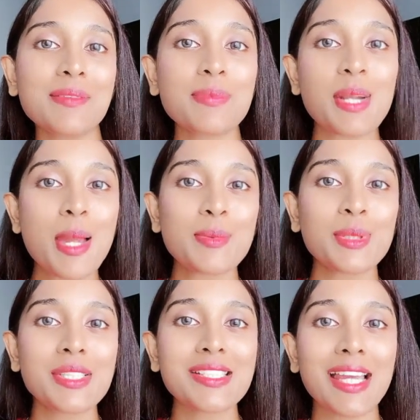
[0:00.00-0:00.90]

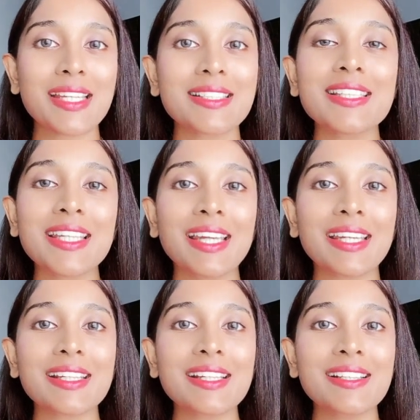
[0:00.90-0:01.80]
primer
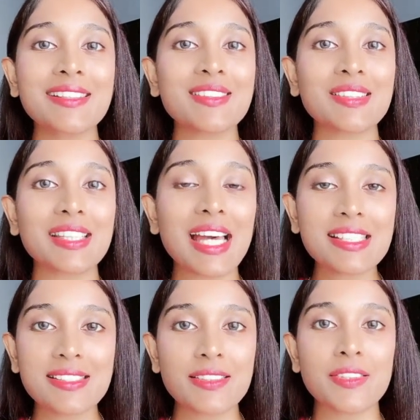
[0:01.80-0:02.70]
sidekick. So that's the